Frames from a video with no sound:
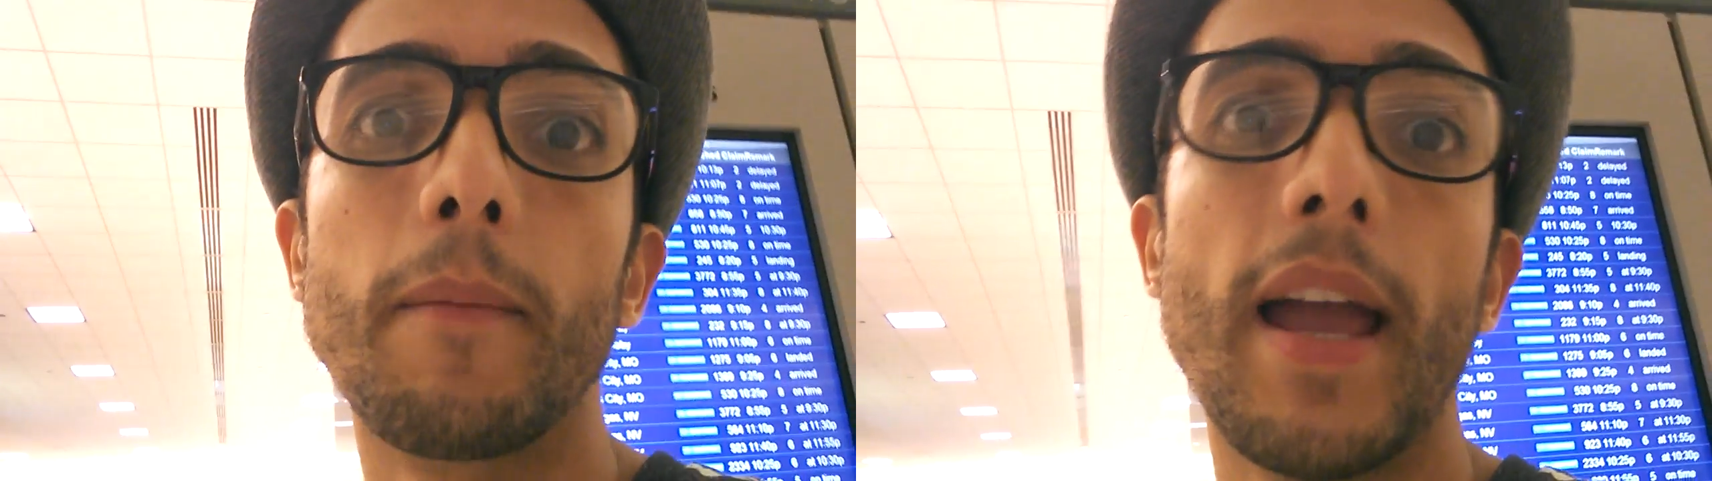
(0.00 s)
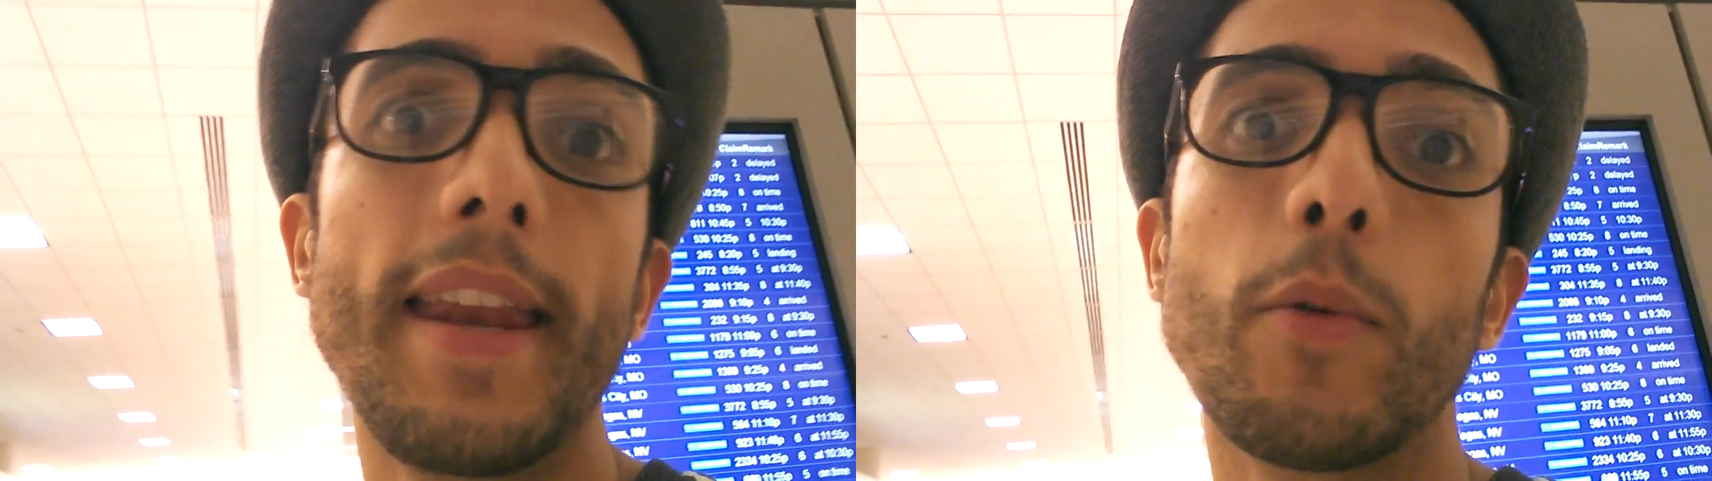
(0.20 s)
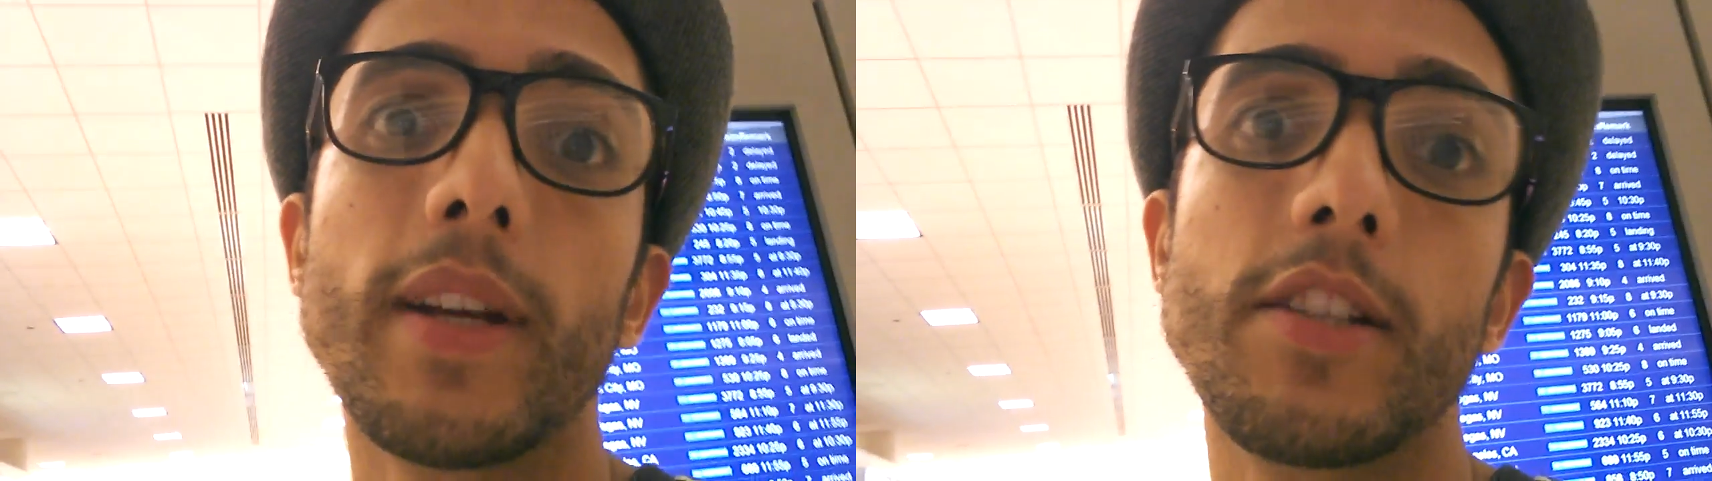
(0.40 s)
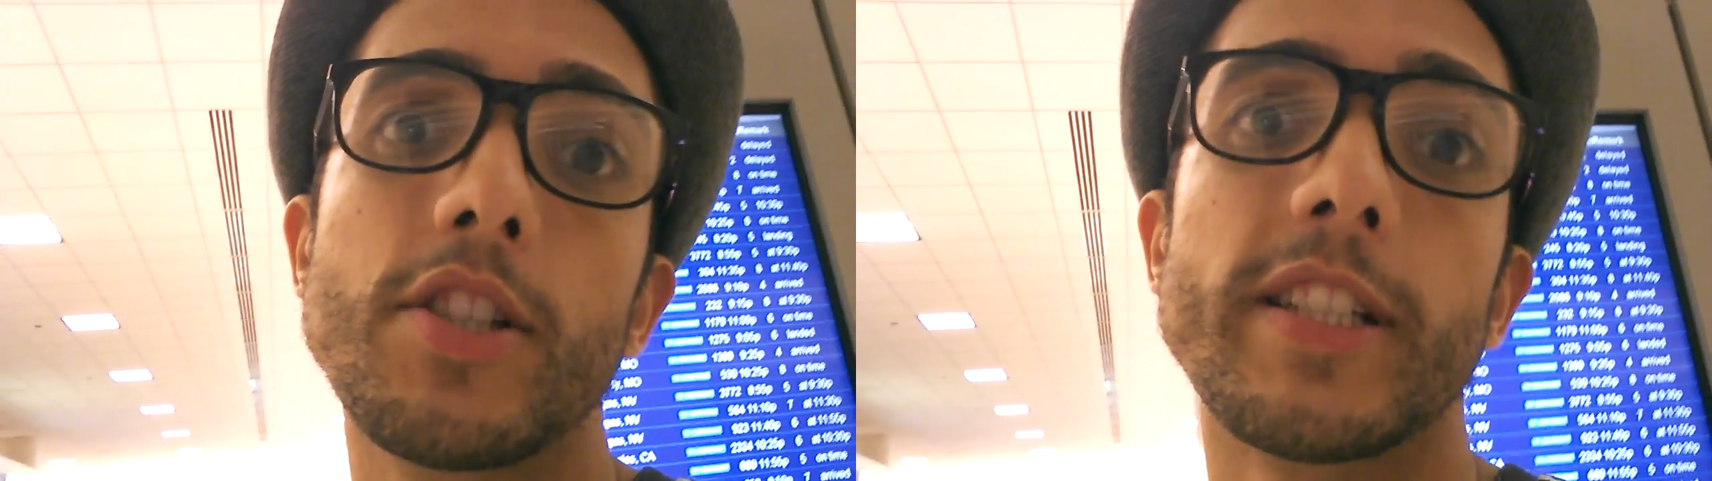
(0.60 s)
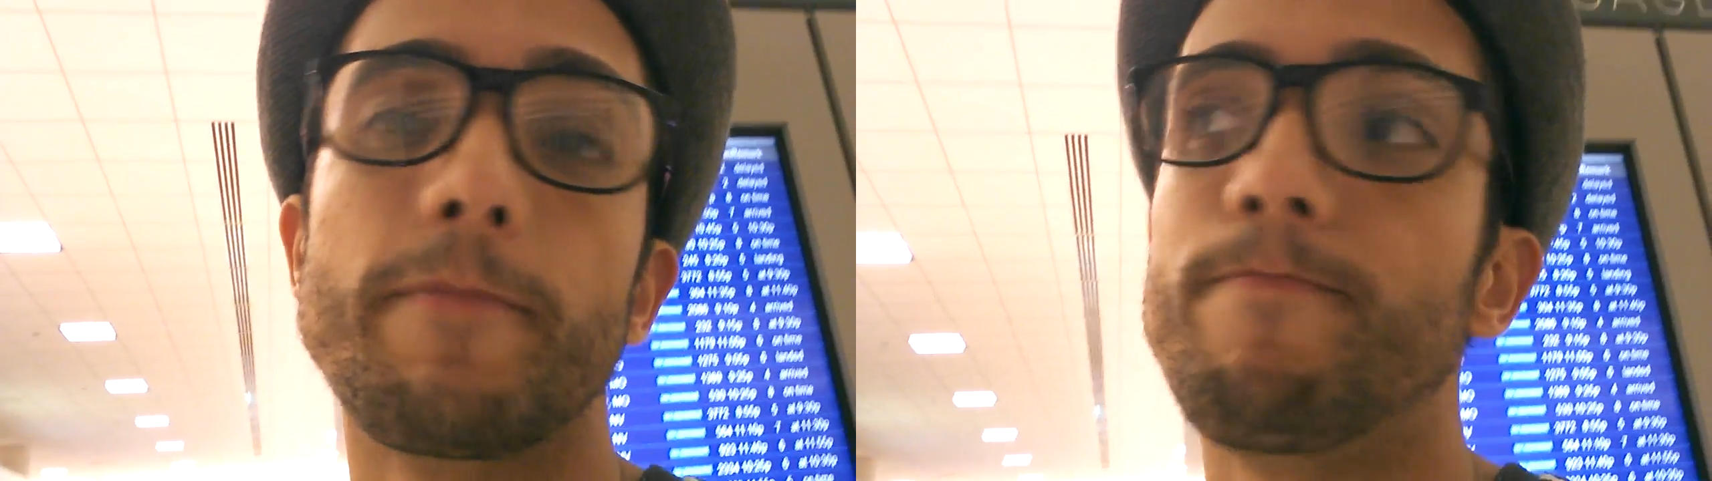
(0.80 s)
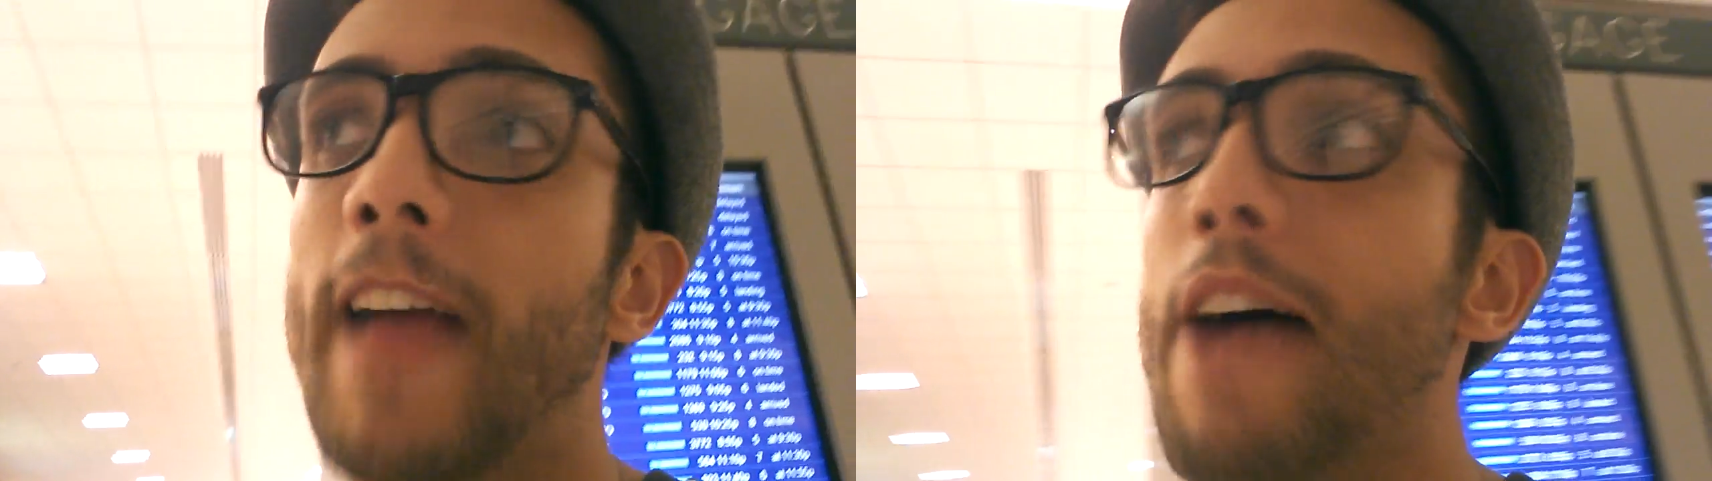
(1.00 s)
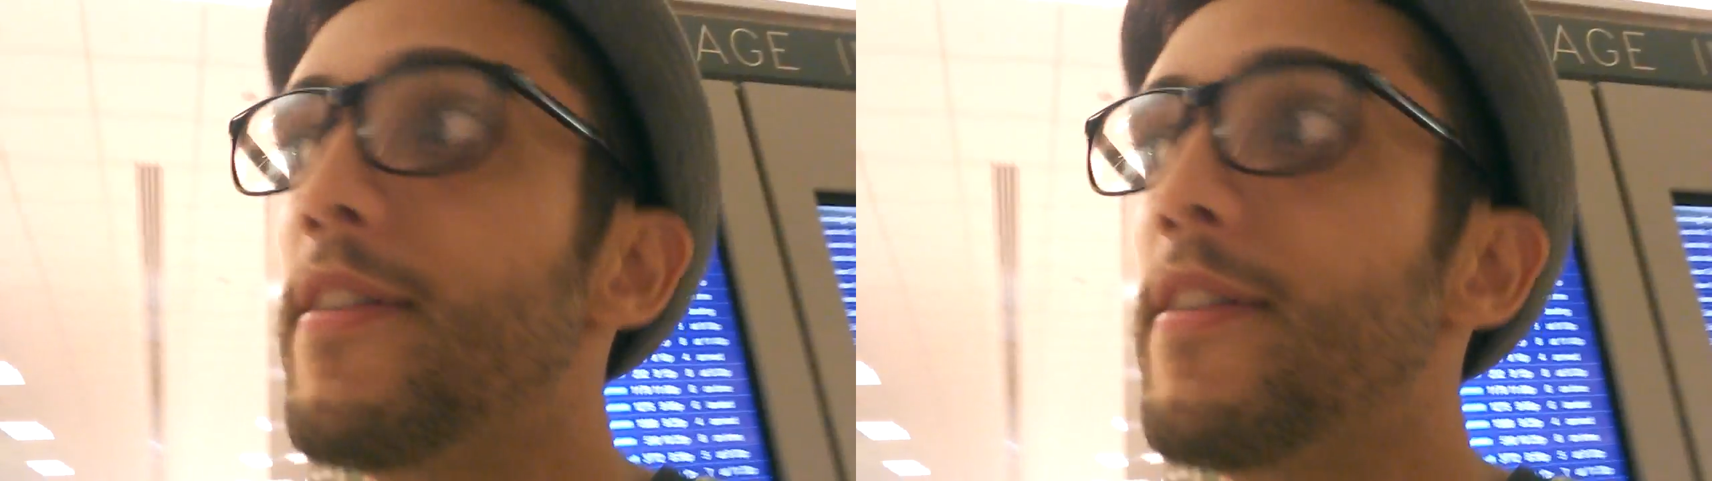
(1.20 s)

anyone can just have